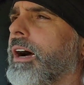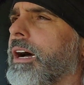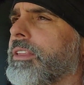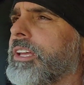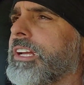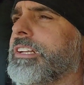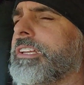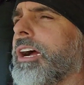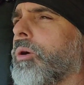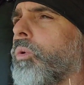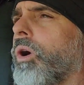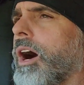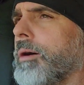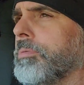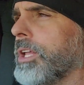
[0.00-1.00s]
They start
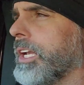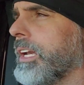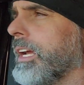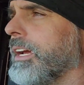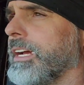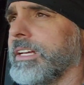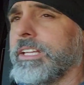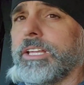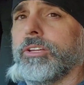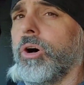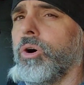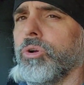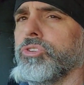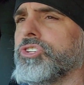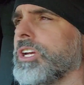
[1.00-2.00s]
wobbling, and then the
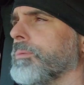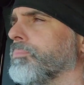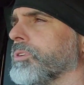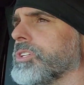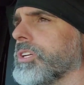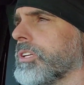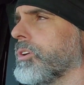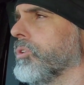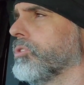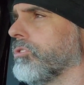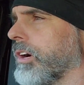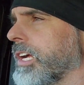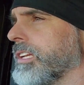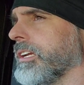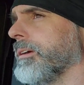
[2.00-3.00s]
whole Jeep would just go
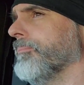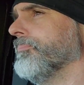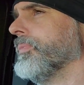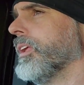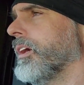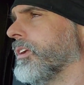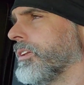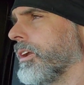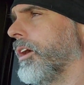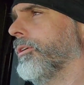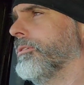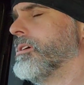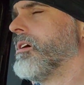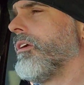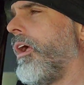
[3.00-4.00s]
crazy. So
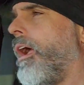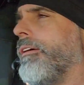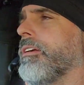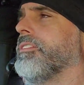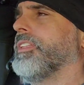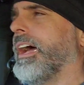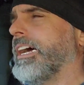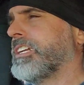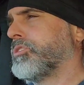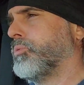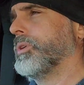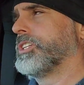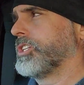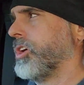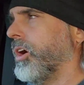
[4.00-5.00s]
that's
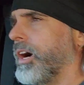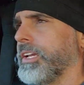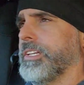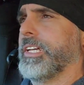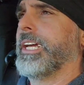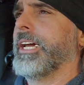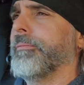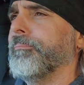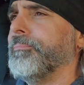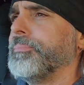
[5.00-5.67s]
what's causing it.